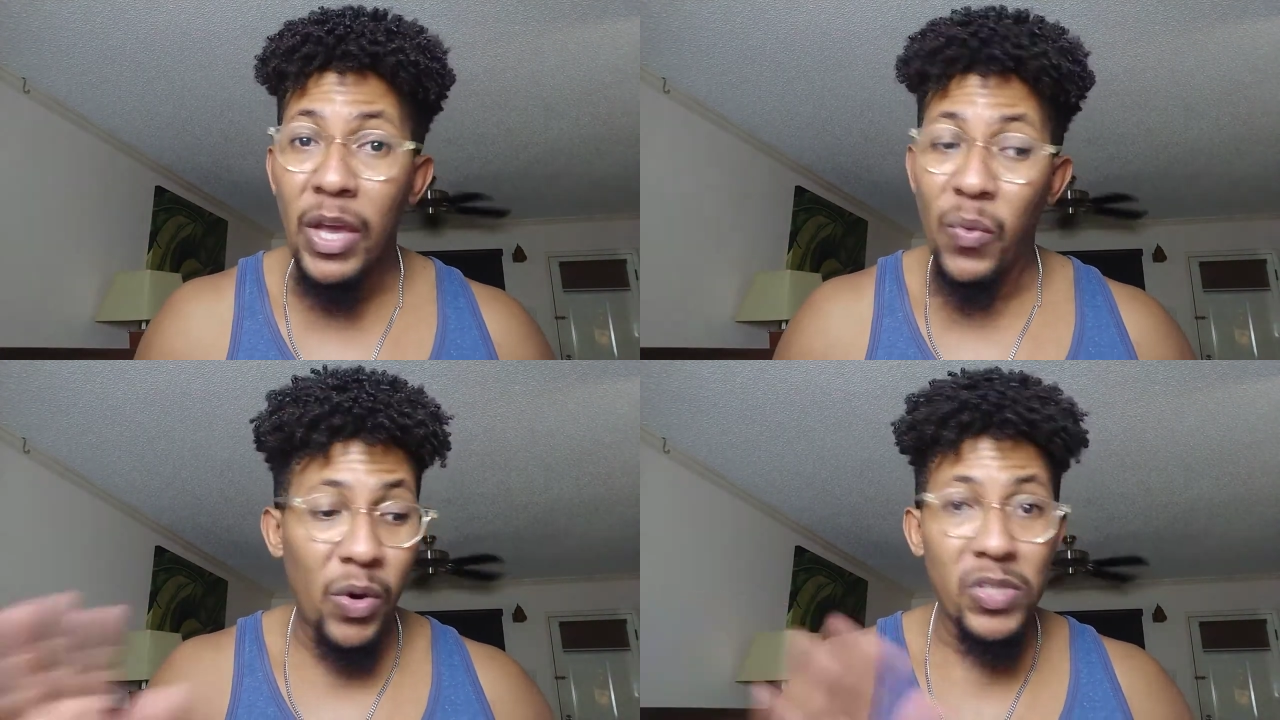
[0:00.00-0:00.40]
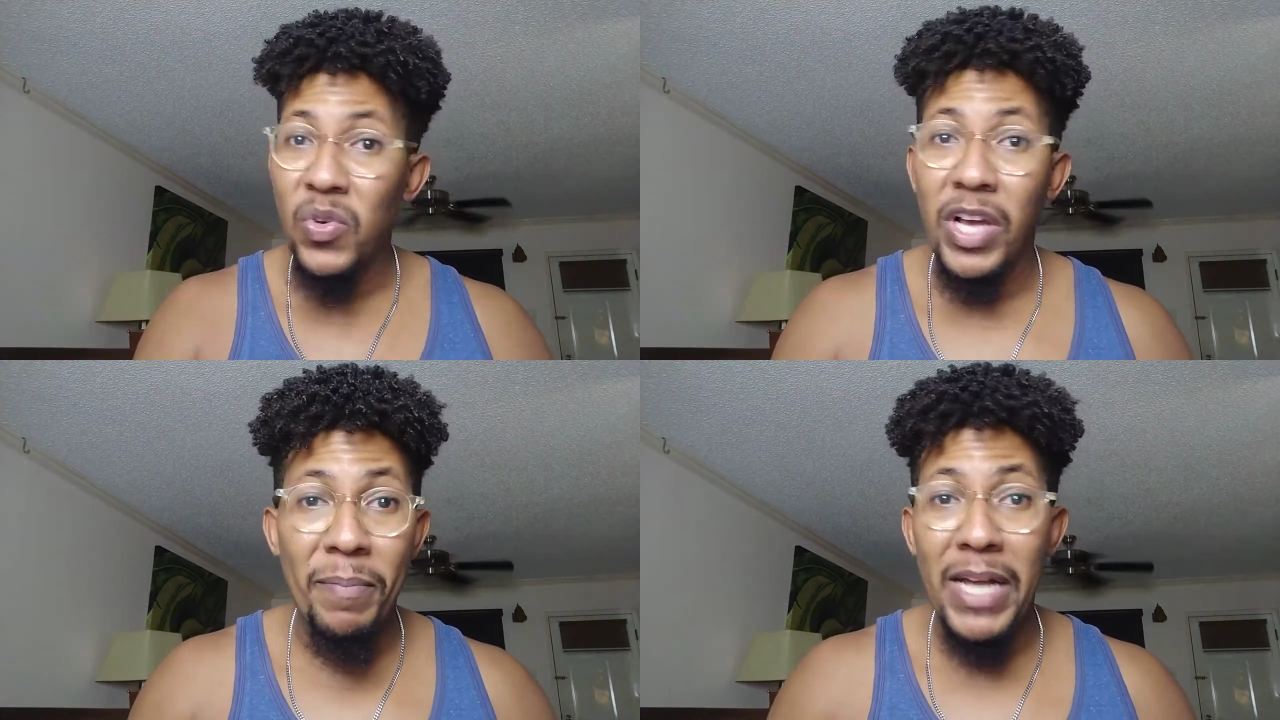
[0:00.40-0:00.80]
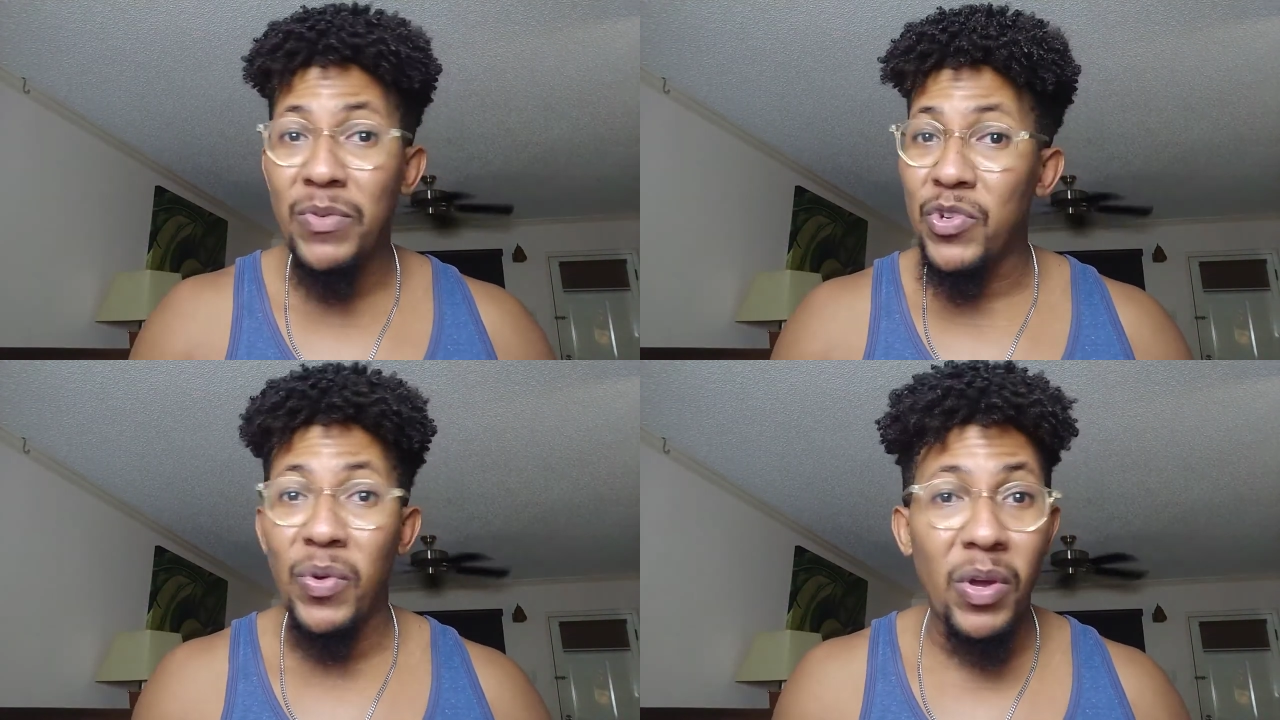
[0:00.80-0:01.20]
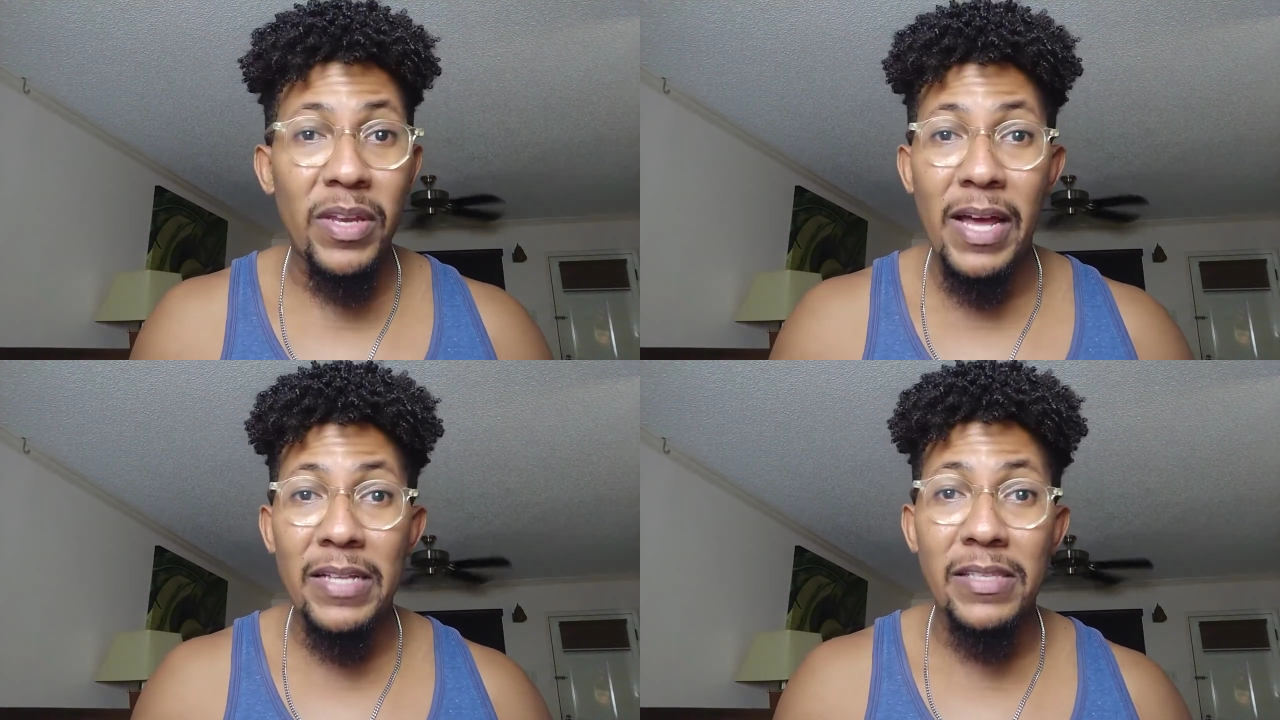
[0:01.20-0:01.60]
We go a party, we drink, we go
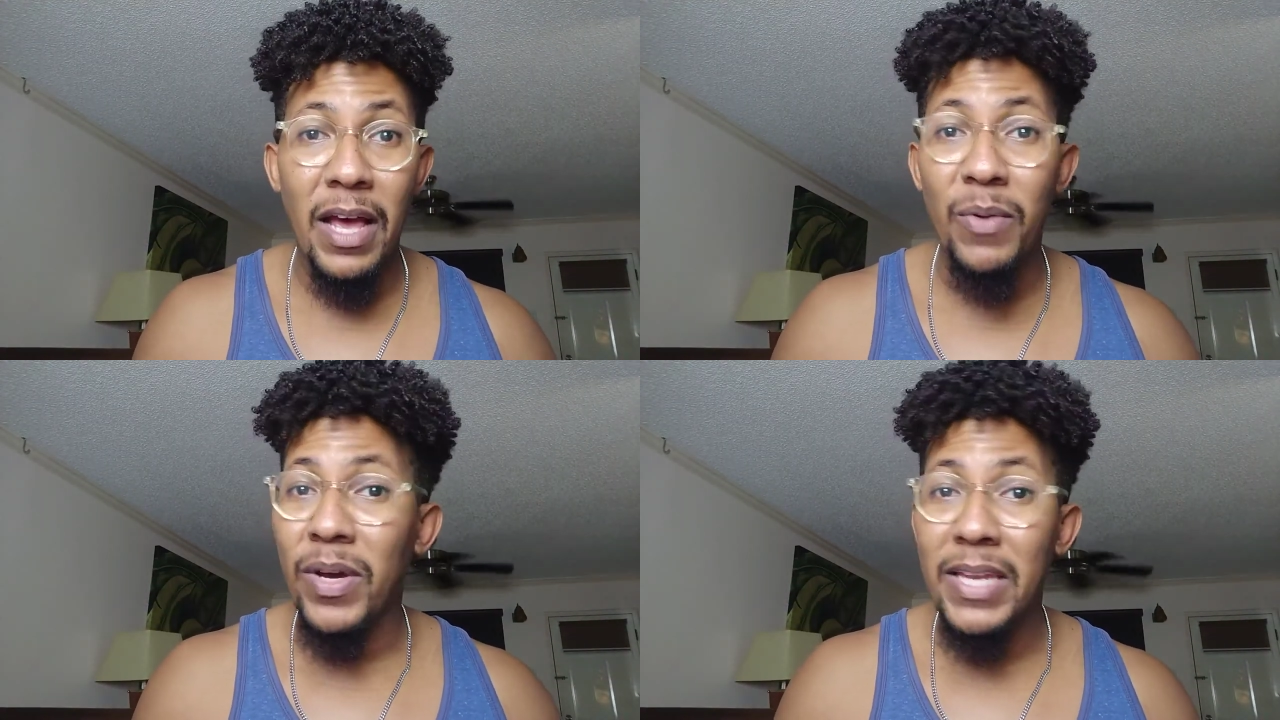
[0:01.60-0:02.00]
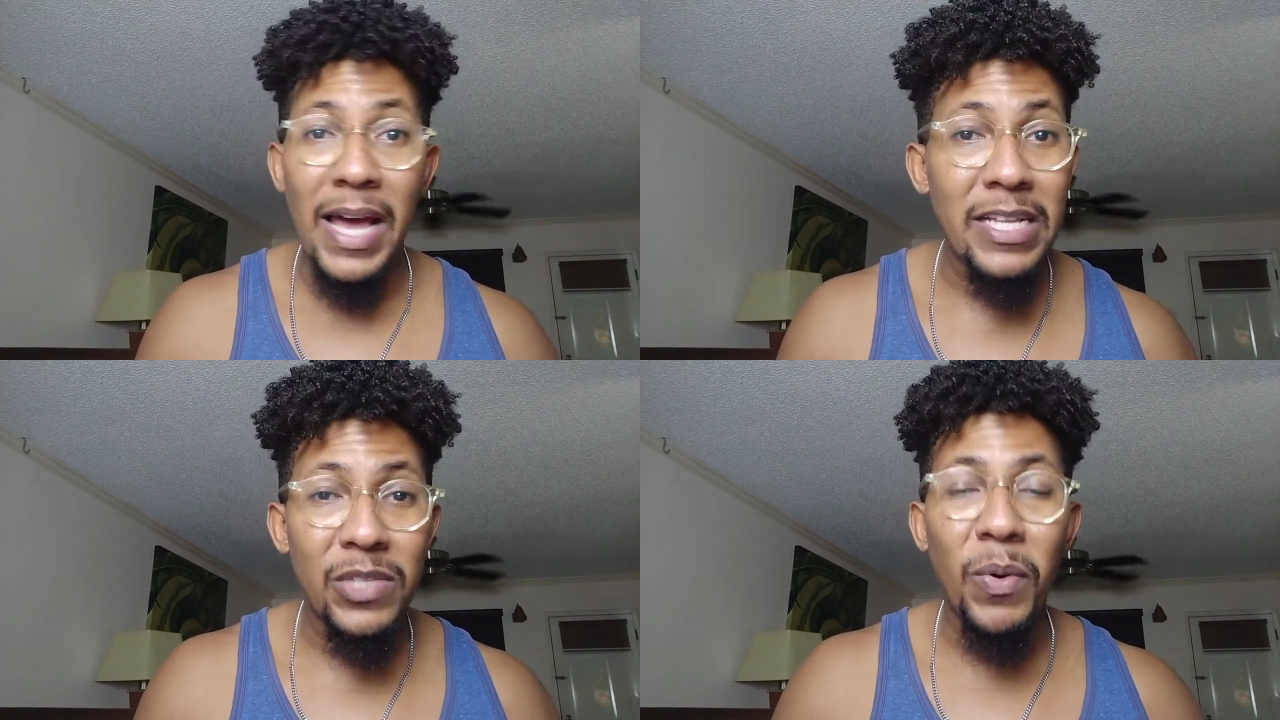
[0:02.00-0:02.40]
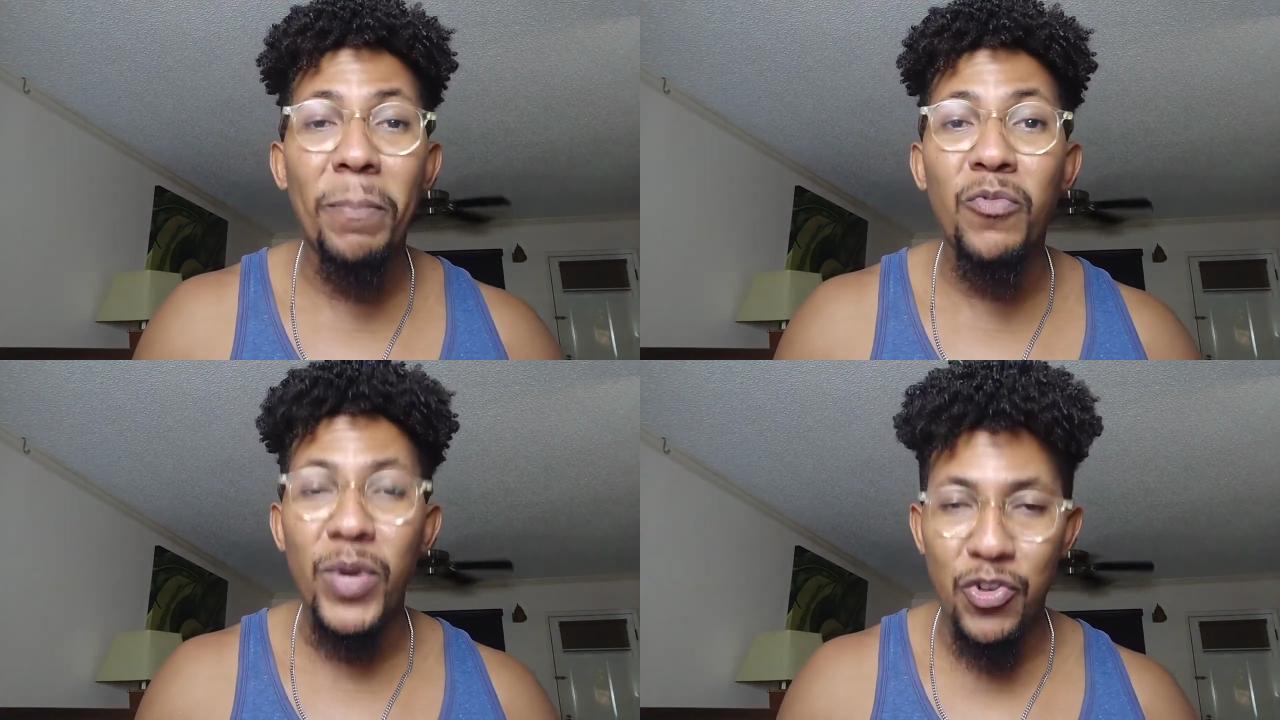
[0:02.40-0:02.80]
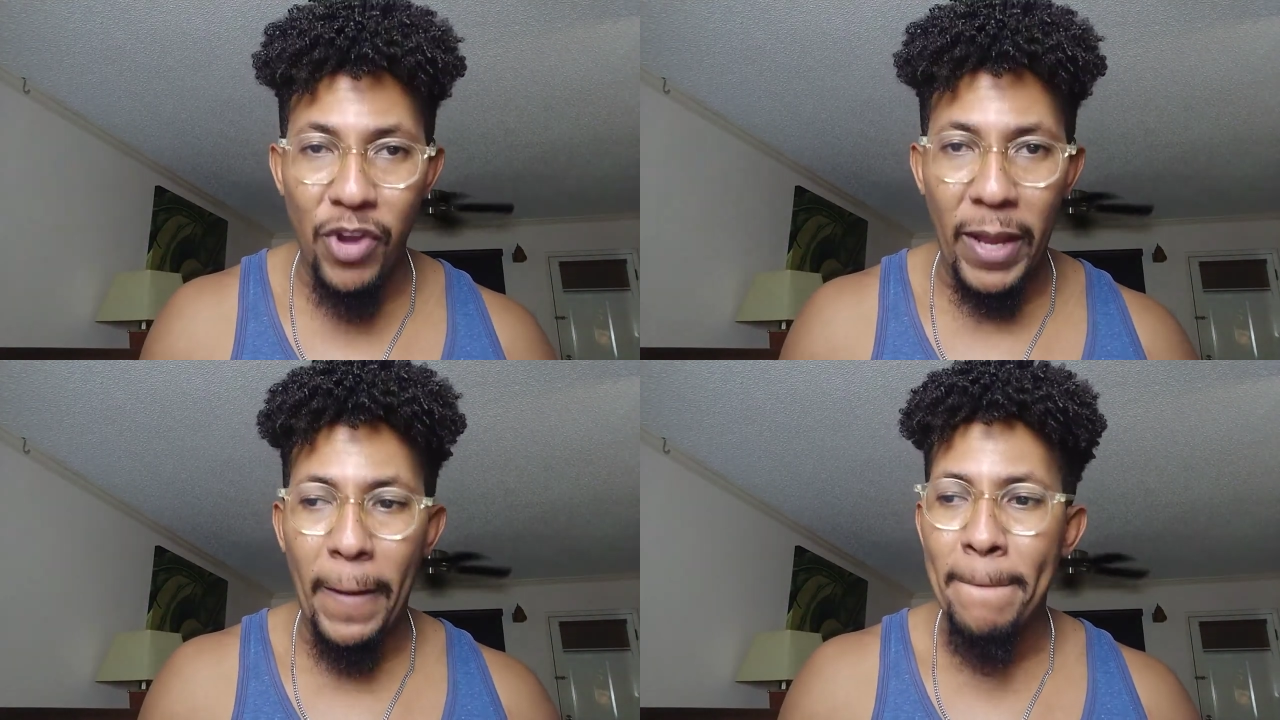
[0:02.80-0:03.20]
dance we go dance, we, we
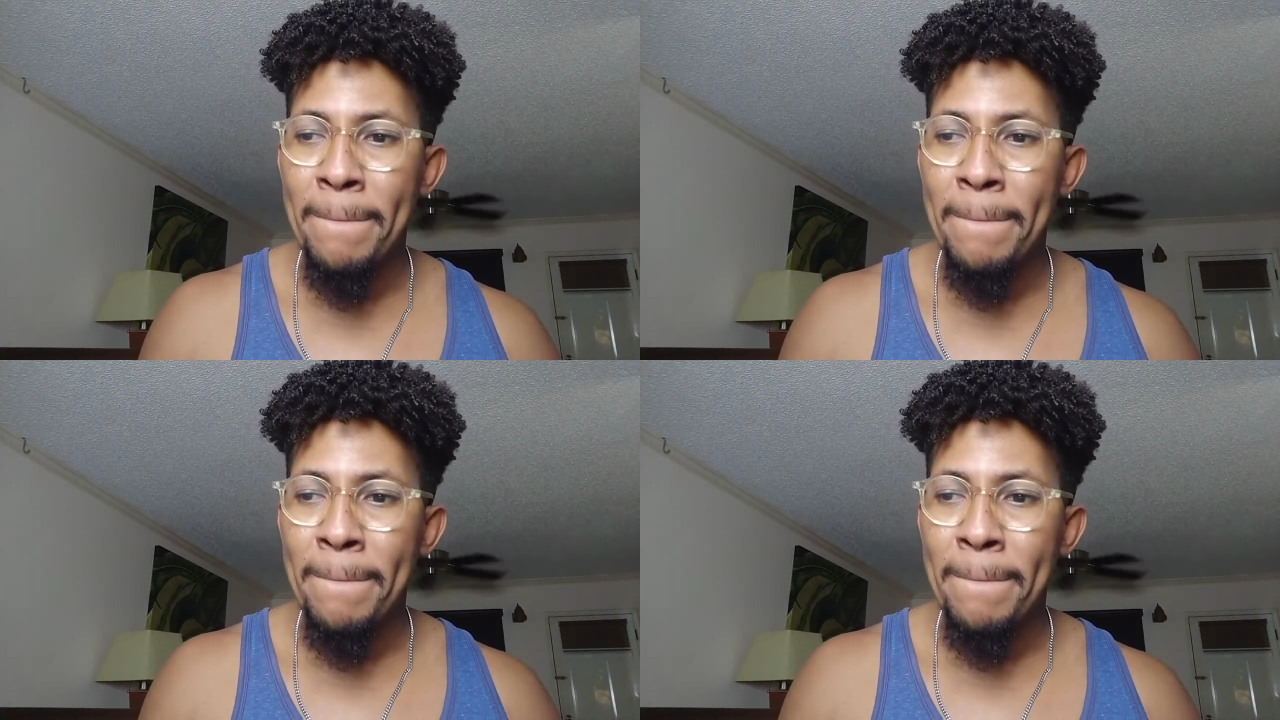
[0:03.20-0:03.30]
drink.